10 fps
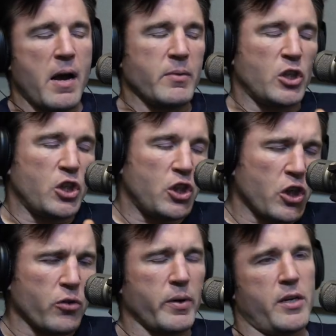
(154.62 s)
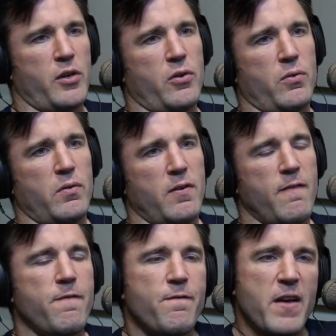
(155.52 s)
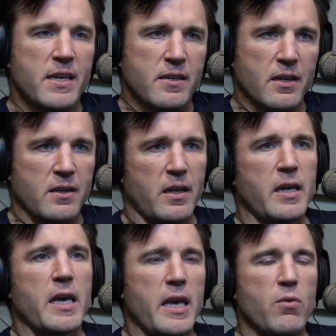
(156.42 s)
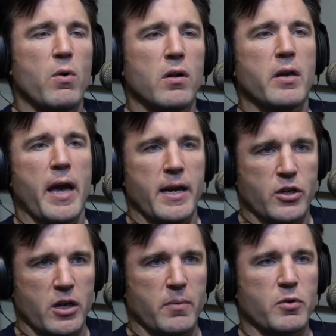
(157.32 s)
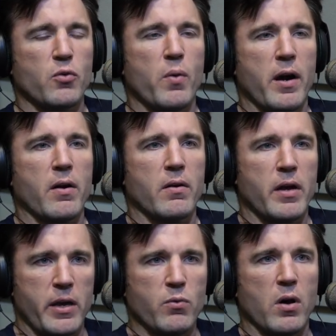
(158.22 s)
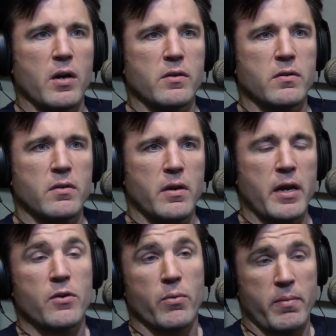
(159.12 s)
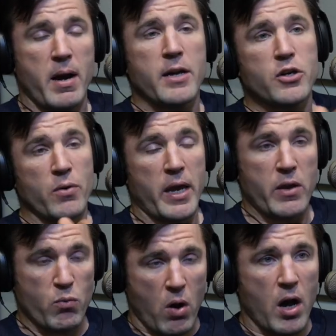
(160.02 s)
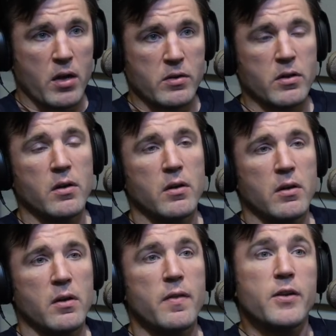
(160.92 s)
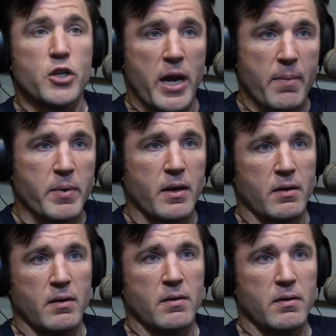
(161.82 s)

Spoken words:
I'm assuring you, physically, he will catch up to where he was. And to remind you, he was the champion.